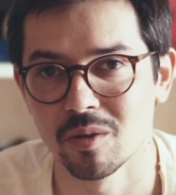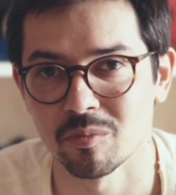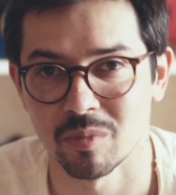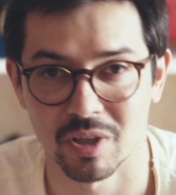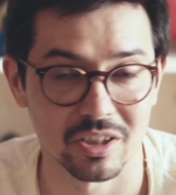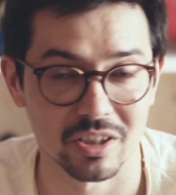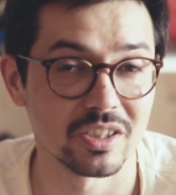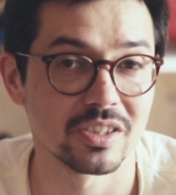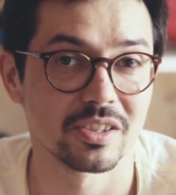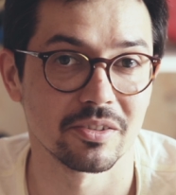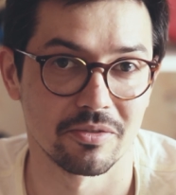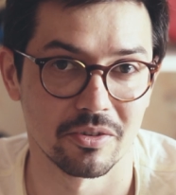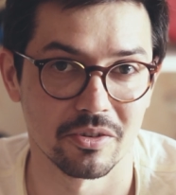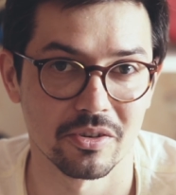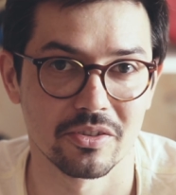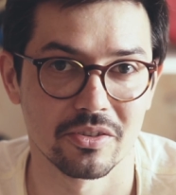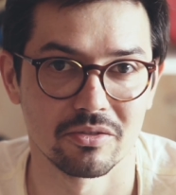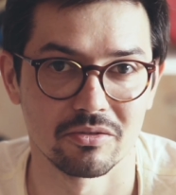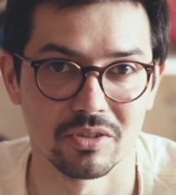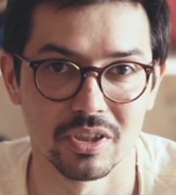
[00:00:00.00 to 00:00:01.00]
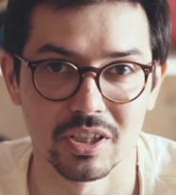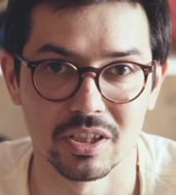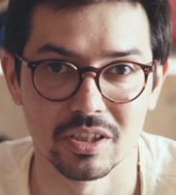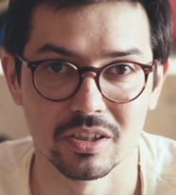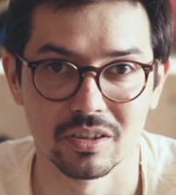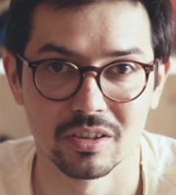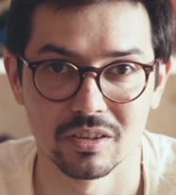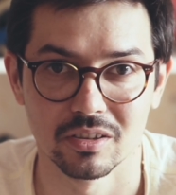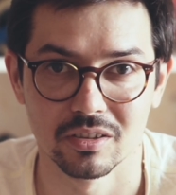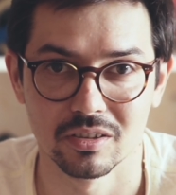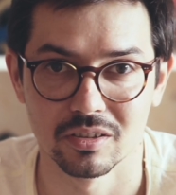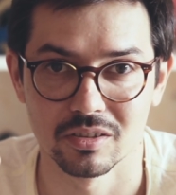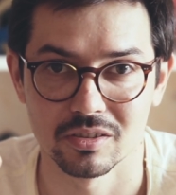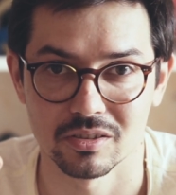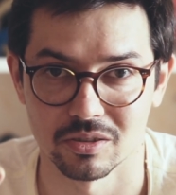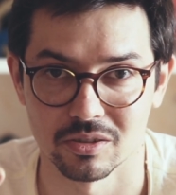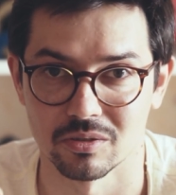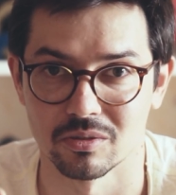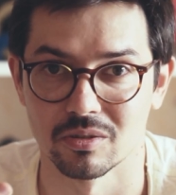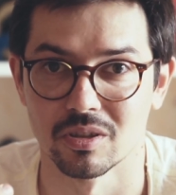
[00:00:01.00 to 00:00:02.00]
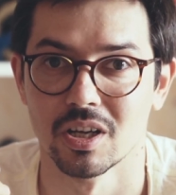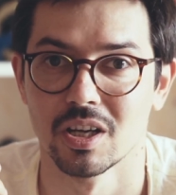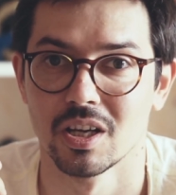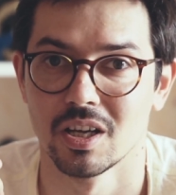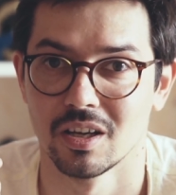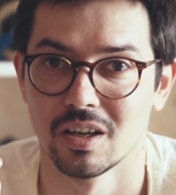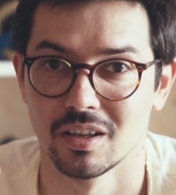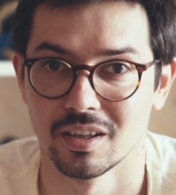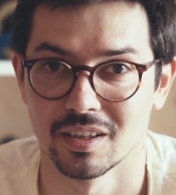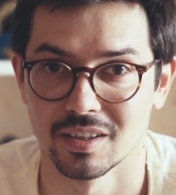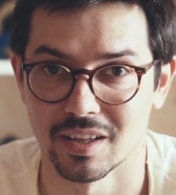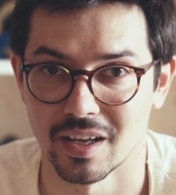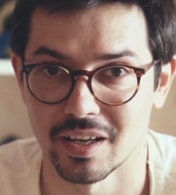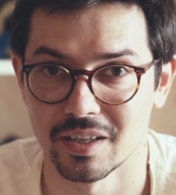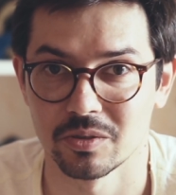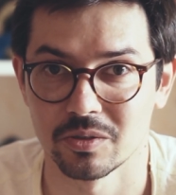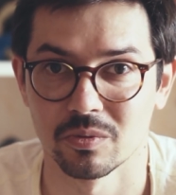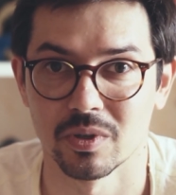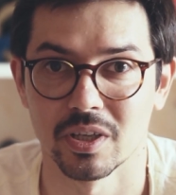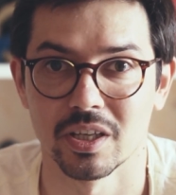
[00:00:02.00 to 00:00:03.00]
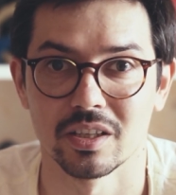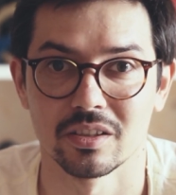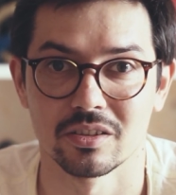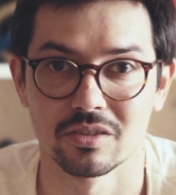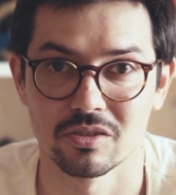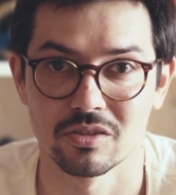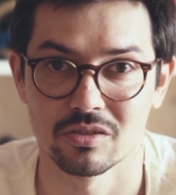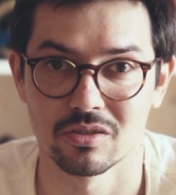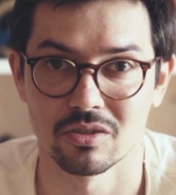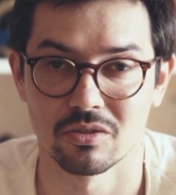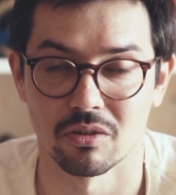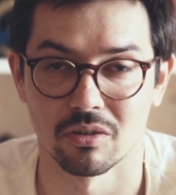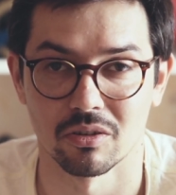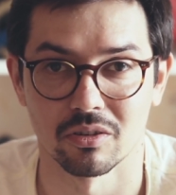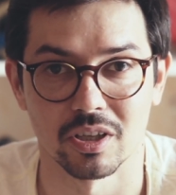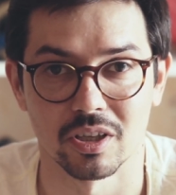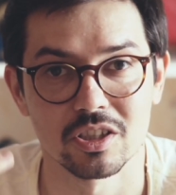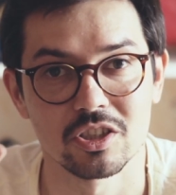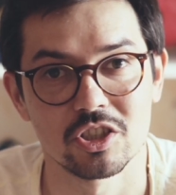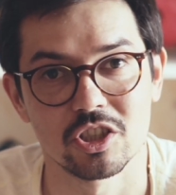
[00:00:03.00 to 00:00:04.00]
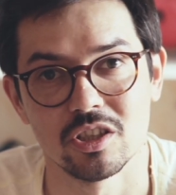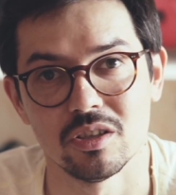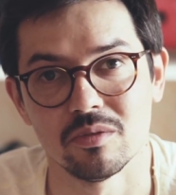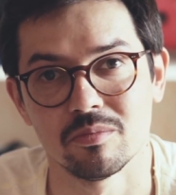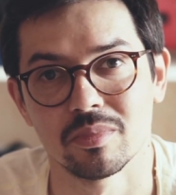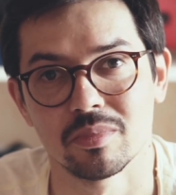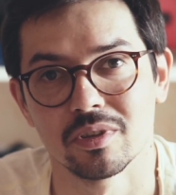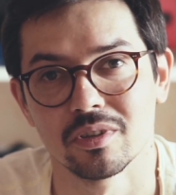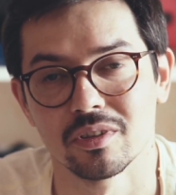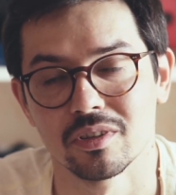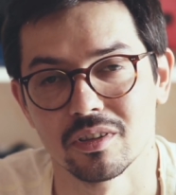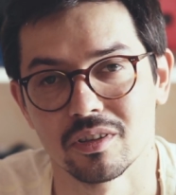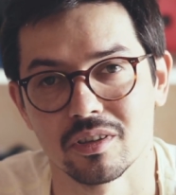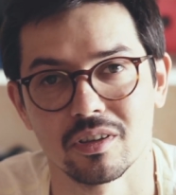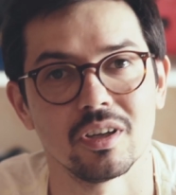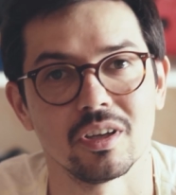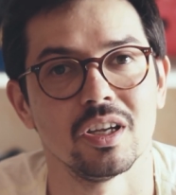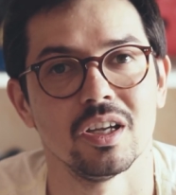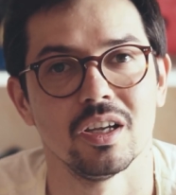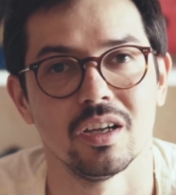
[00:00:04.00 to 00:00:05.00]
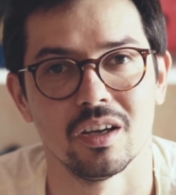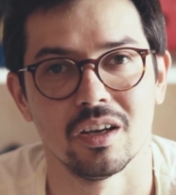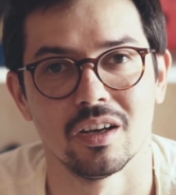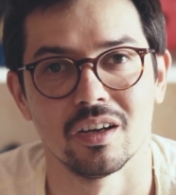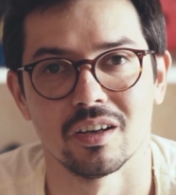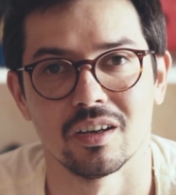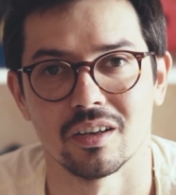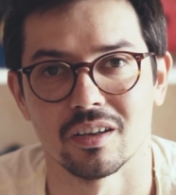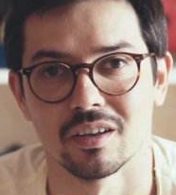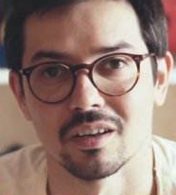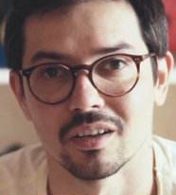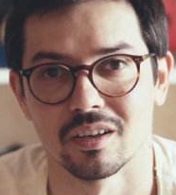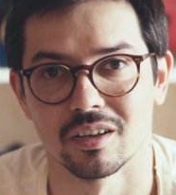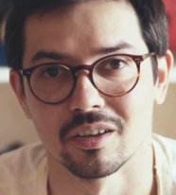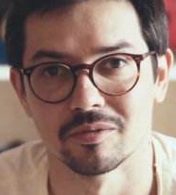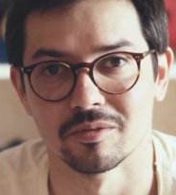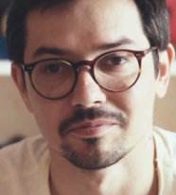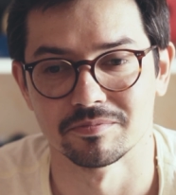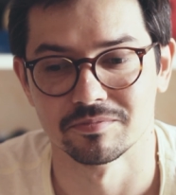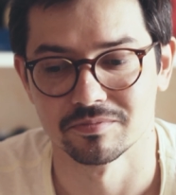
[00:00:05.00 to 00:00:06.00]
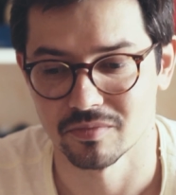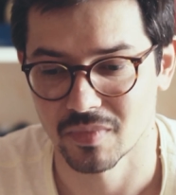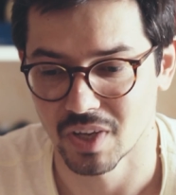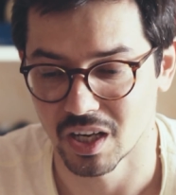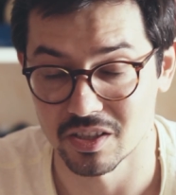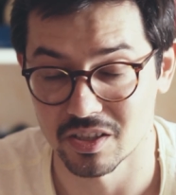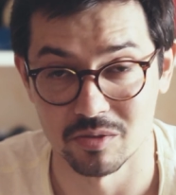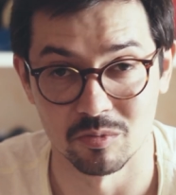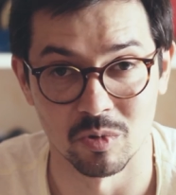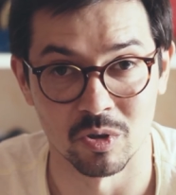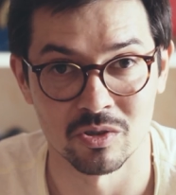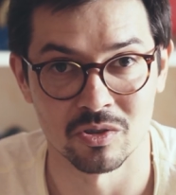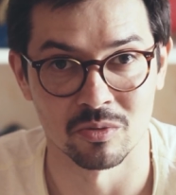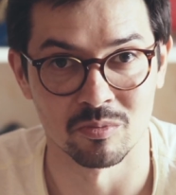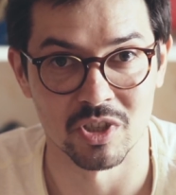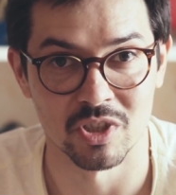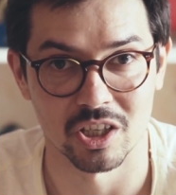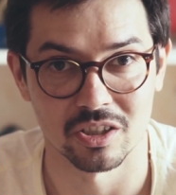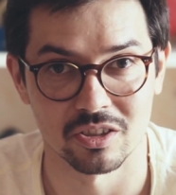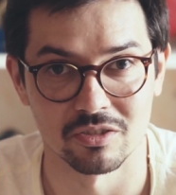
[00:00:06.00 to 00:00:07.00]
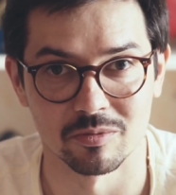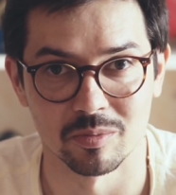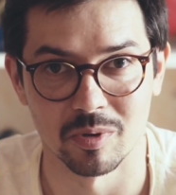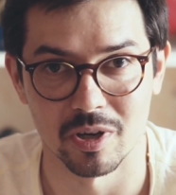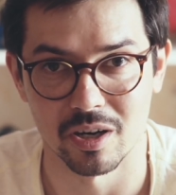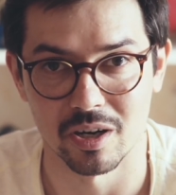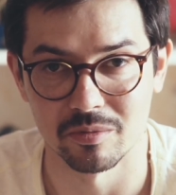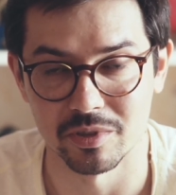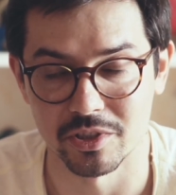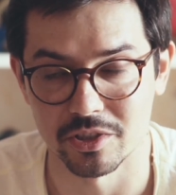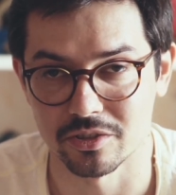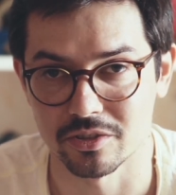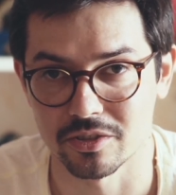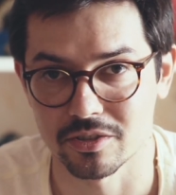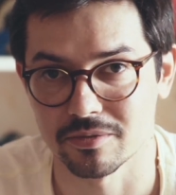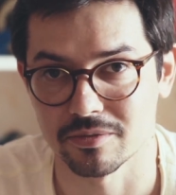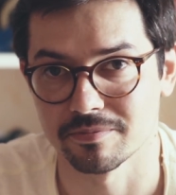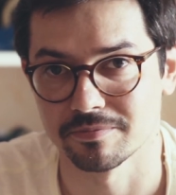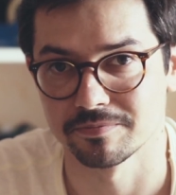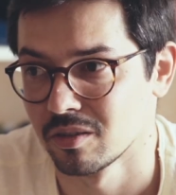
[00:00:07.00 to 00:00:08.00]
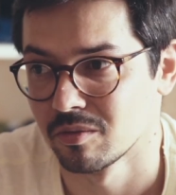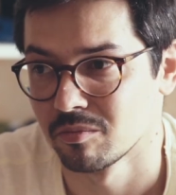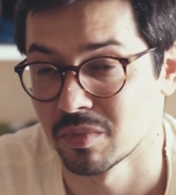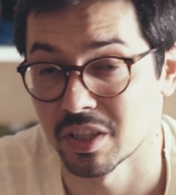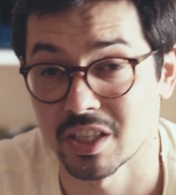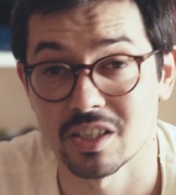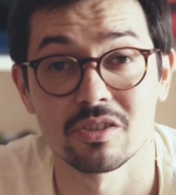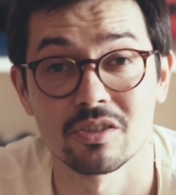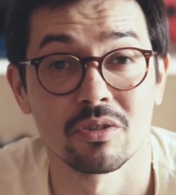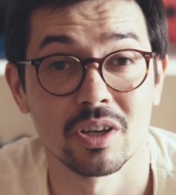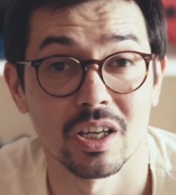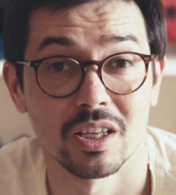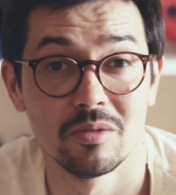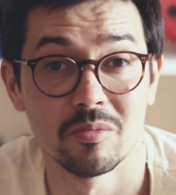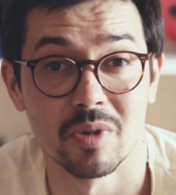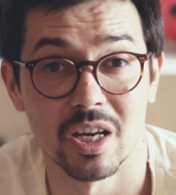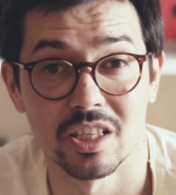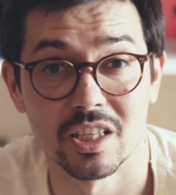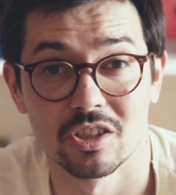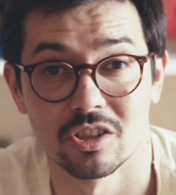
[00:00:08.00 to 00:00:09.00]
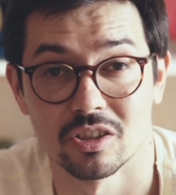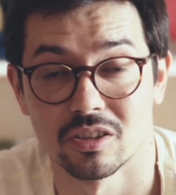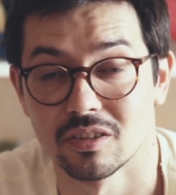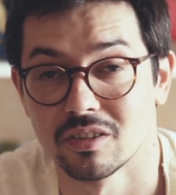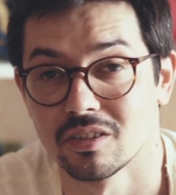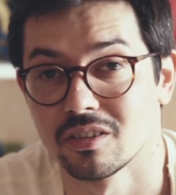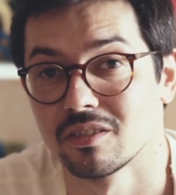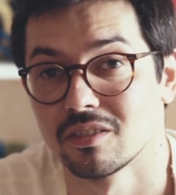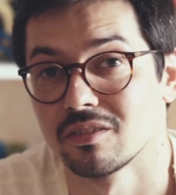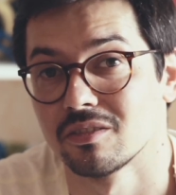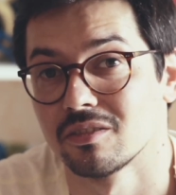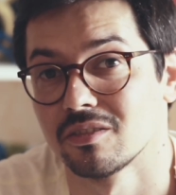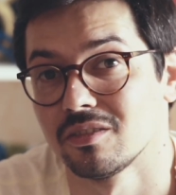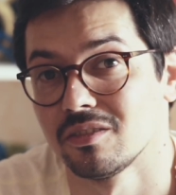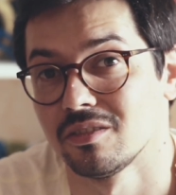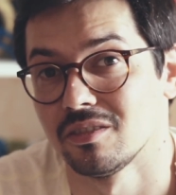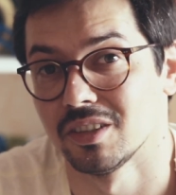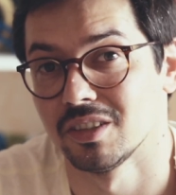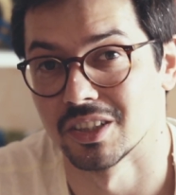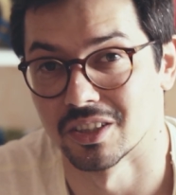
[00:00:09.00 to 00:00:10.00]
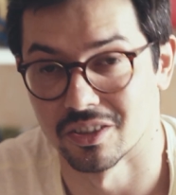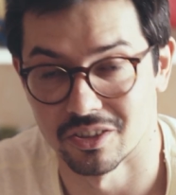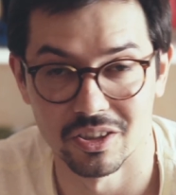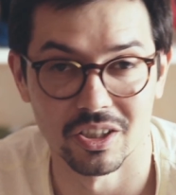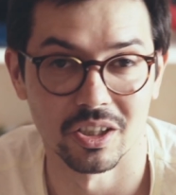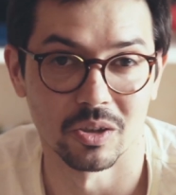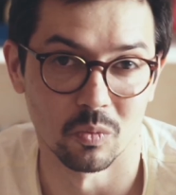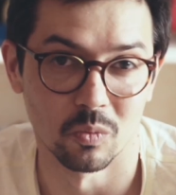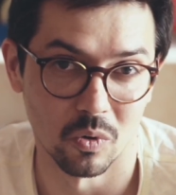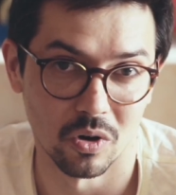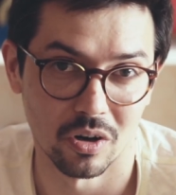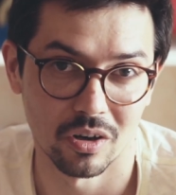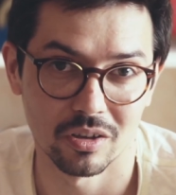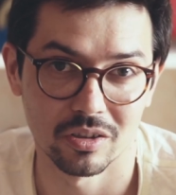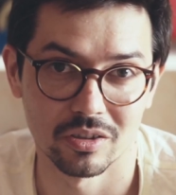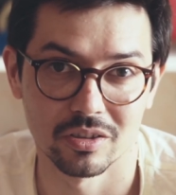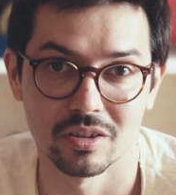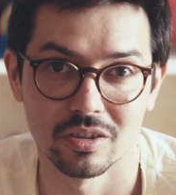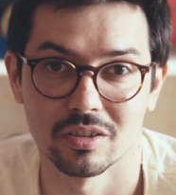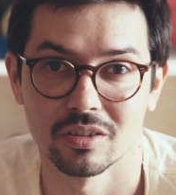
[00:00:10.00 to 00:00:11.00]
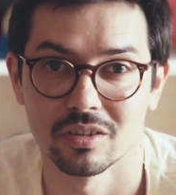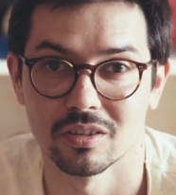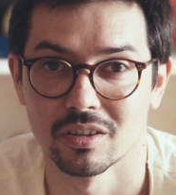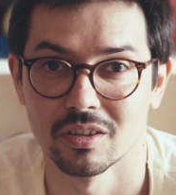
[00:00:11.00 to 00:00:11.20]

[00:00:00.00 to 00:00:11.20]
But at least the first three, so lightweight, strong, and cheap, are the most objective parameters. But as you can imagine, in a real world,